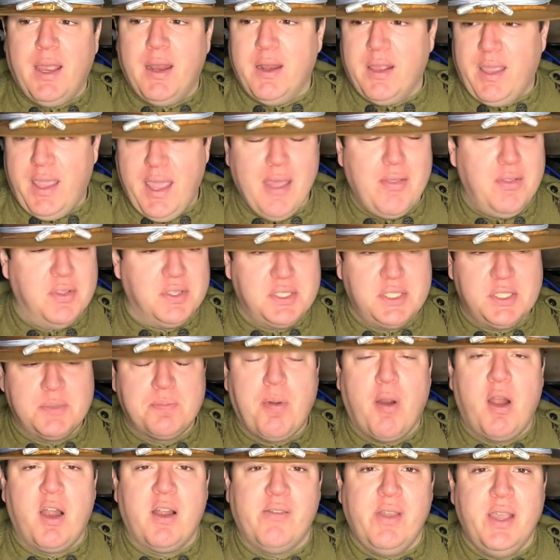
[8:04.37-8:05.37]
And again, this is
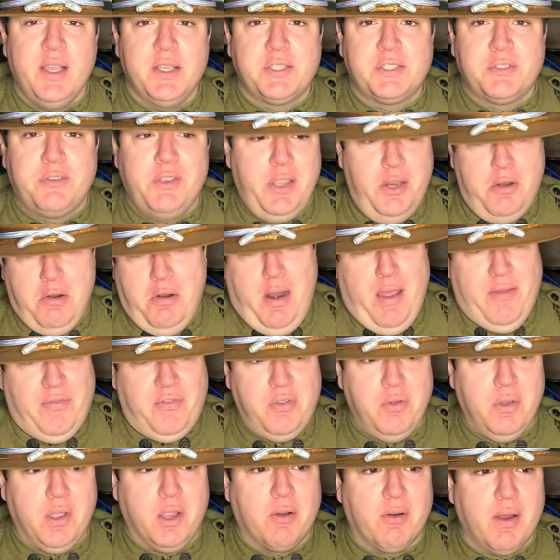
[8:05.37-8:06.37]
part of history. You don't have
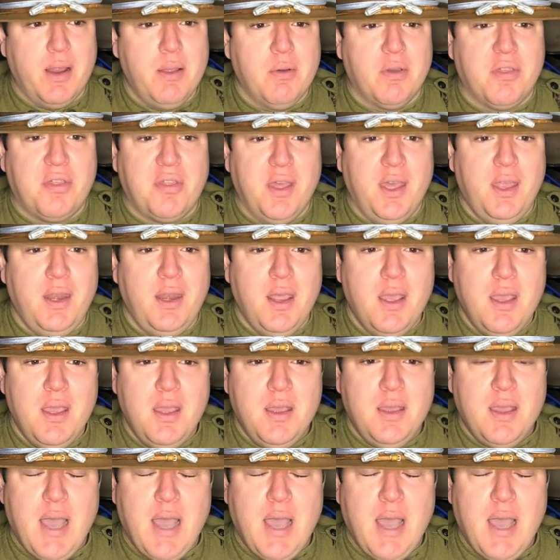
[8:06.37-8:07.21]
to agree with it.